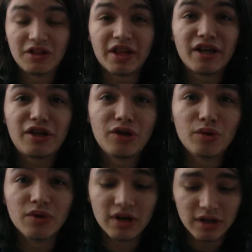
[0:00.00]
Thank
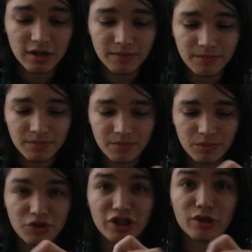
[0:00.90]
you,
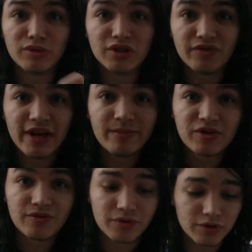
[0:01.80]
Gentleman's
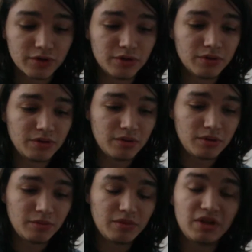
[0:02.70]
Vapes, for
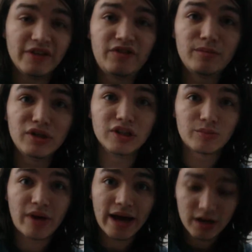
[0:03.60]
gifting me this
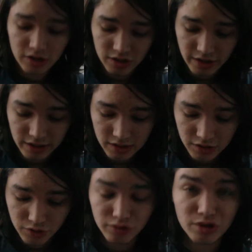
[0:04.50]
package. Like,
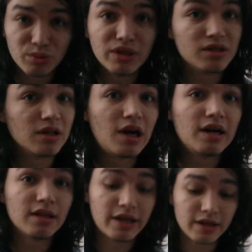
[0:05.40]
it truly means a
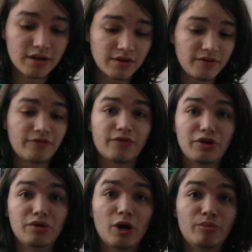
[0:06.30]
lot. Like, for
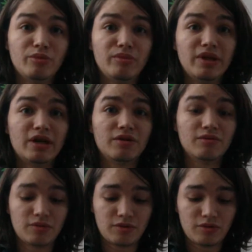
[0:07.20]
you helping me out
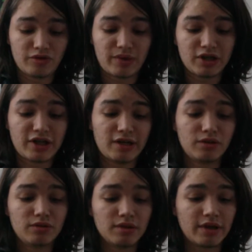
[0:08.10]
with my
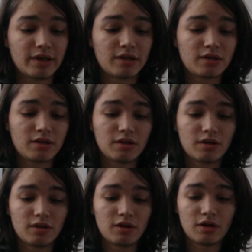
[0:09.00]
channel, like,
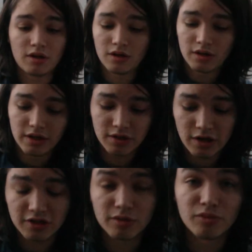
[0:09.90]
that's
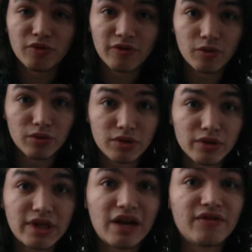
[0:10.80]
awesome. With
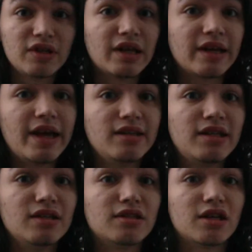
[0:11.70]
only having, like,
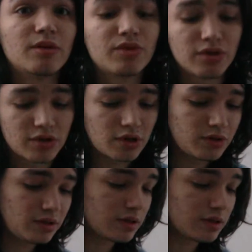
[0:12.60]
18 subs or so,